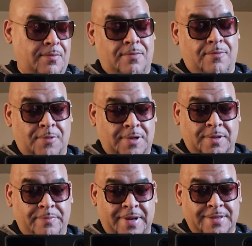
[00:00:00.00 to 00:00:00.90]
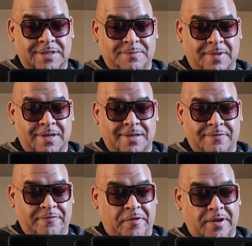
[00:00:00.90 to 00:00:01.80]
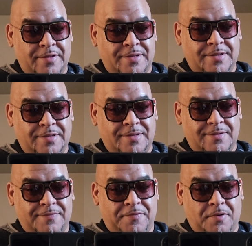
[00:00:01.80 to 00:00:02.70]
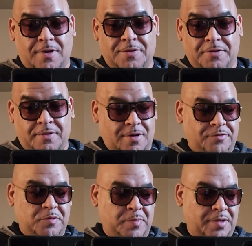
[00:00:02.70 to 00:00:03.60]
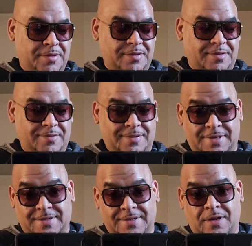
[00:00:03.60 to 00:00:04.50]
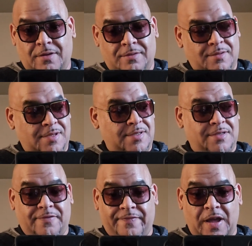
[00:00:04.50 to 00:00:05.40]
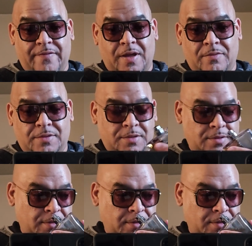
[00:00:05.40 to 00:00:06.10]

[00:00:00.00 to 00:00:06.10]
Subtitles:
one of the best smelling fragrances for under $100, this is a 5 ounce.